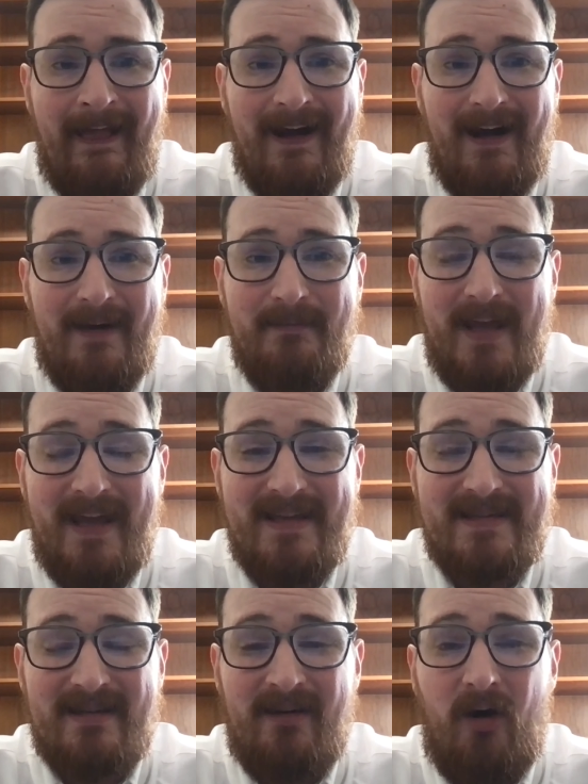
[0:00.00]
um,
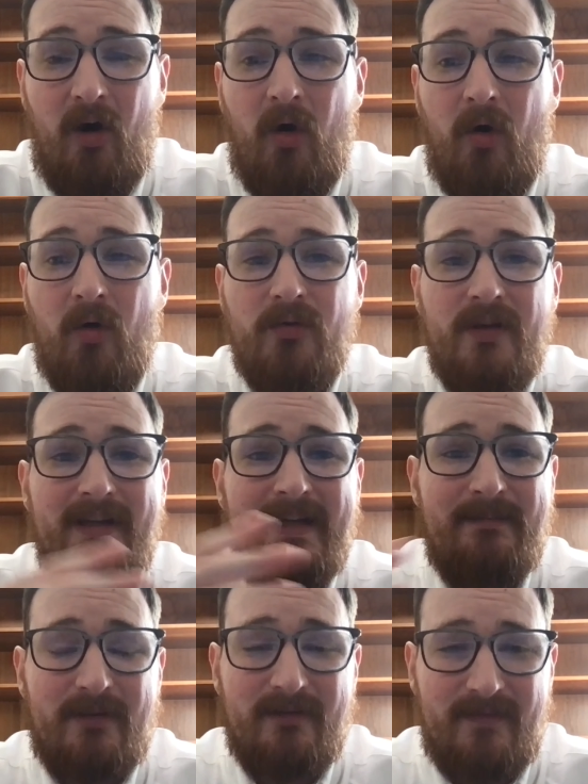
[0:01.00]
is
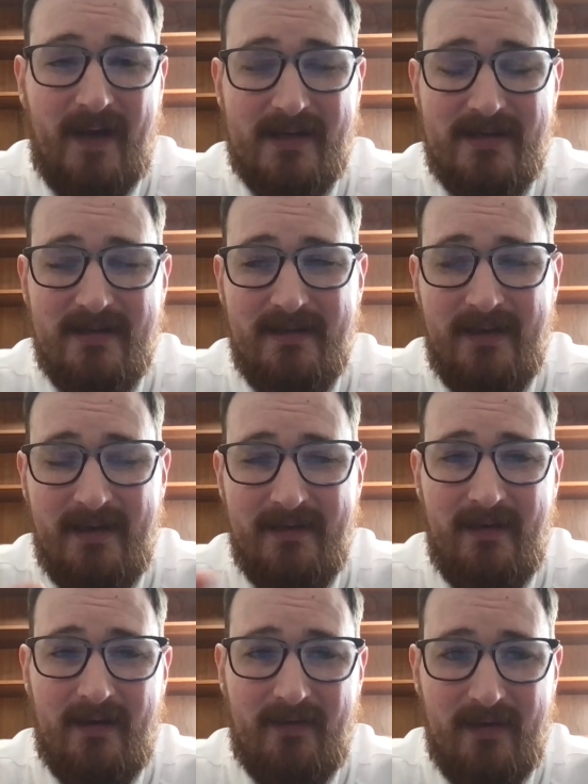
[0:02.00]
only perfection and
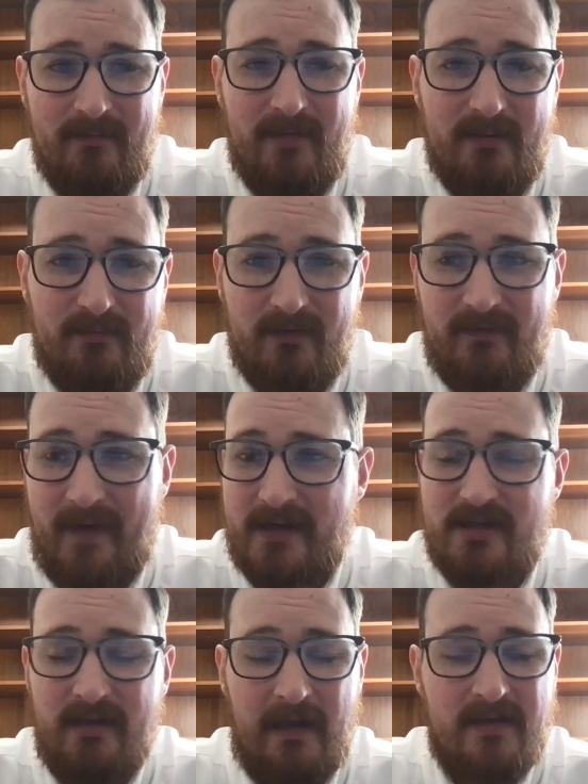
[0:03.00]
nothing but
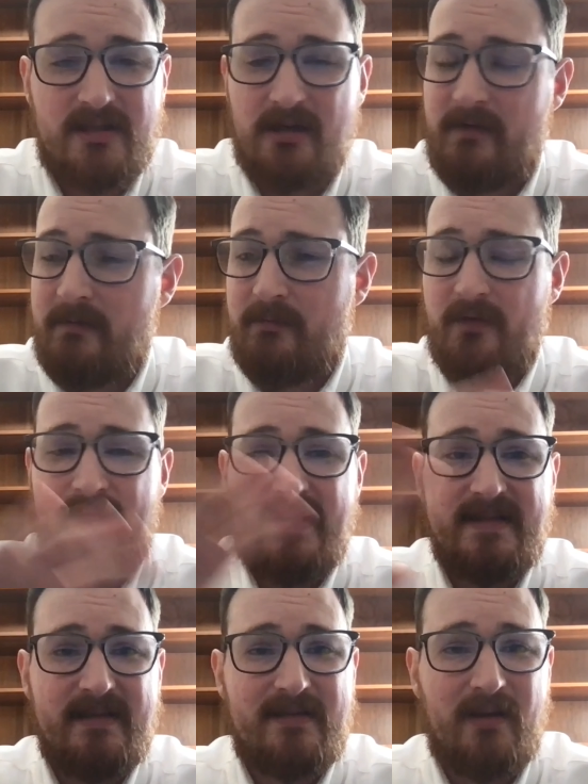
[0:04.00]
perfection. And so we put
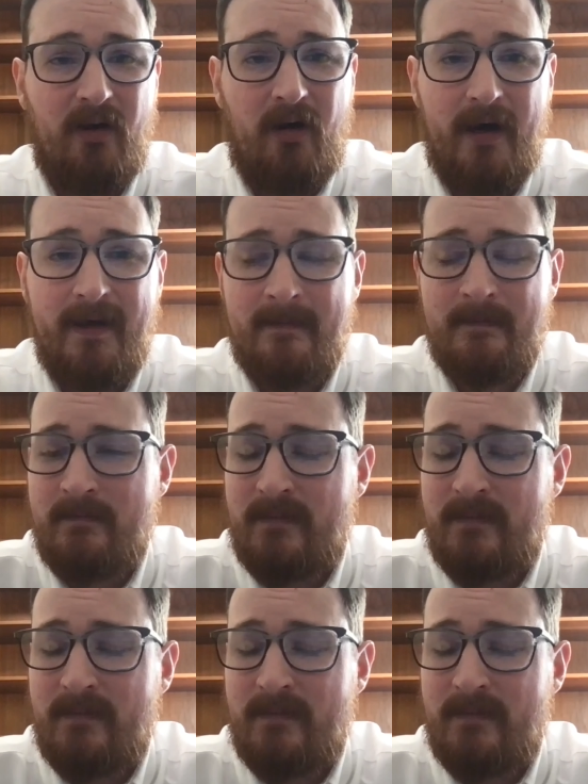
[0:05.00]
these into God.